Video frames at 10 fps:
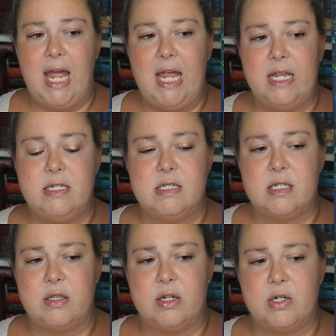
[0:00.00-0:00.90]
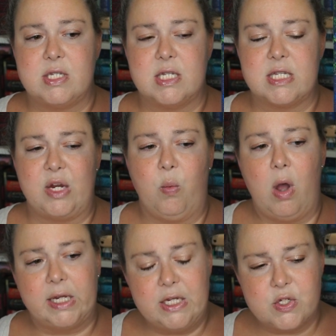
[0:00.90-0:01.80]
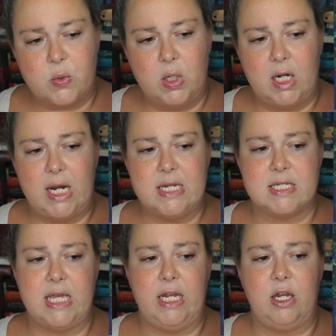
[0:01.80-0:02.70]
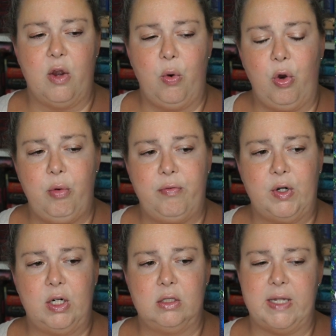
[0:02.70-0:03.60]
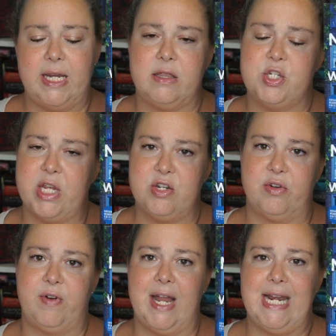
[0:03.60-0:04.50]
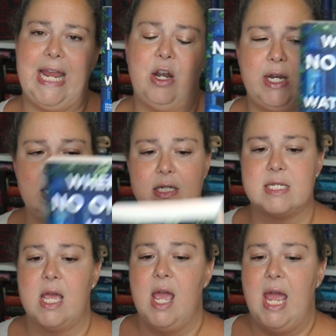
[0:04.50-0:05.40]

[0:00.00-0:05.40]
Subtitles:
and there's this like walking tour as they go over like the gentrified areas,